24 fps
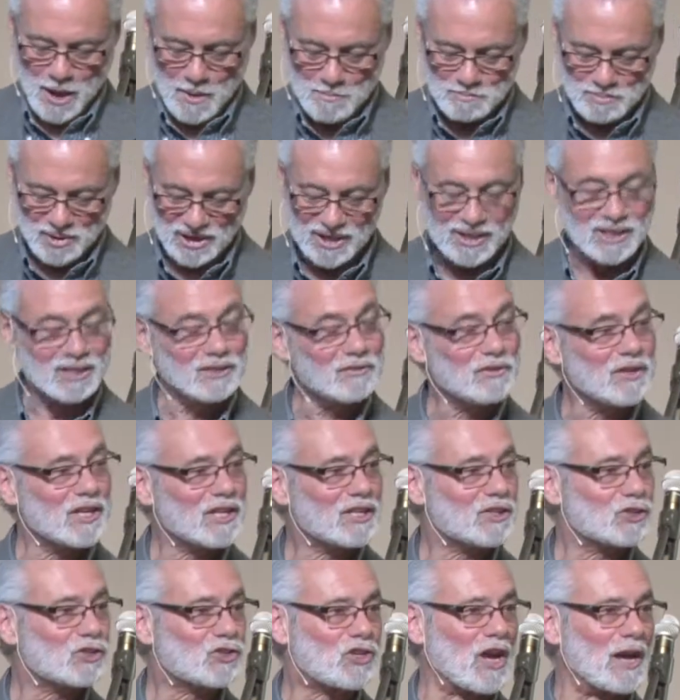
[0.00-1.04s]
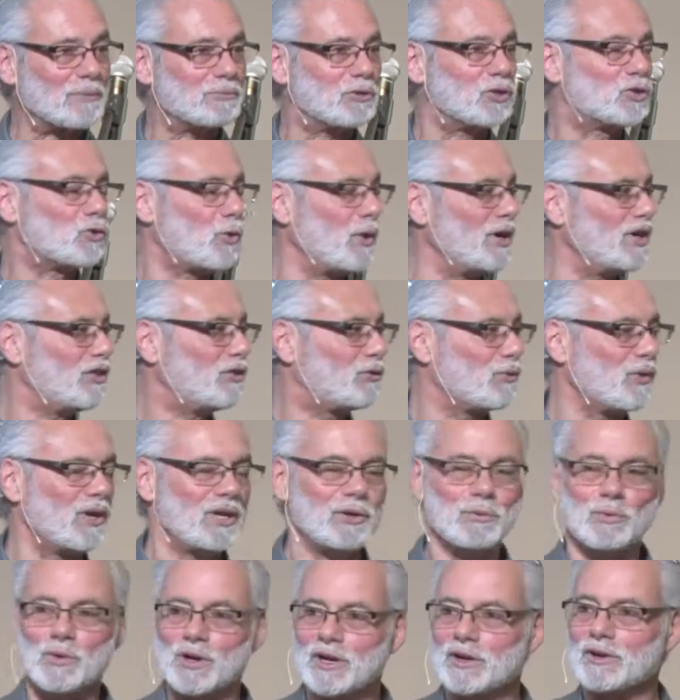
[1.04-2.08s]
But in Leviticus chapter
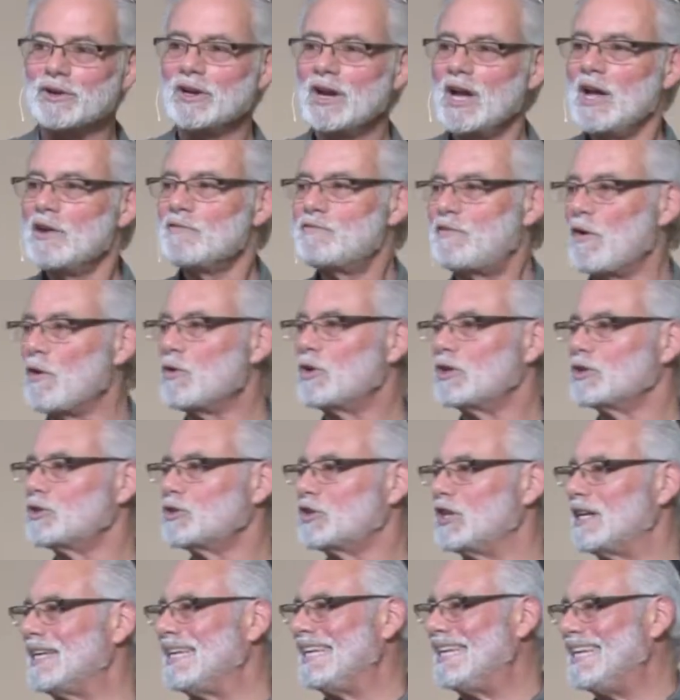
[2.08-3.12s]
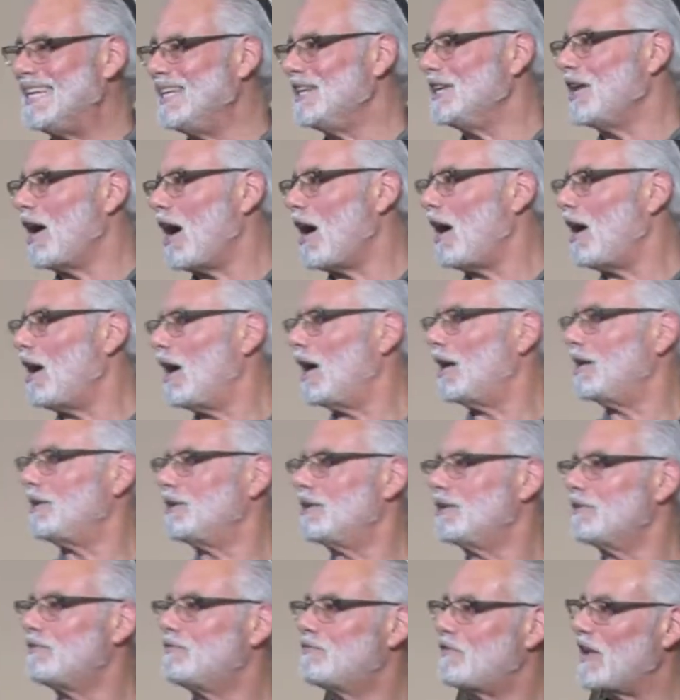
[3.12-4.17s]
23, we're focusing in on
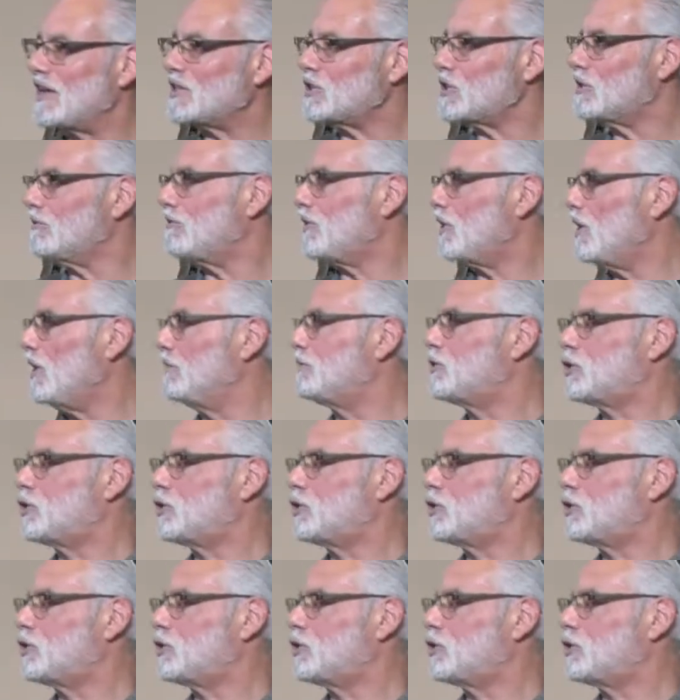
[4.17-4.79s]
the festival of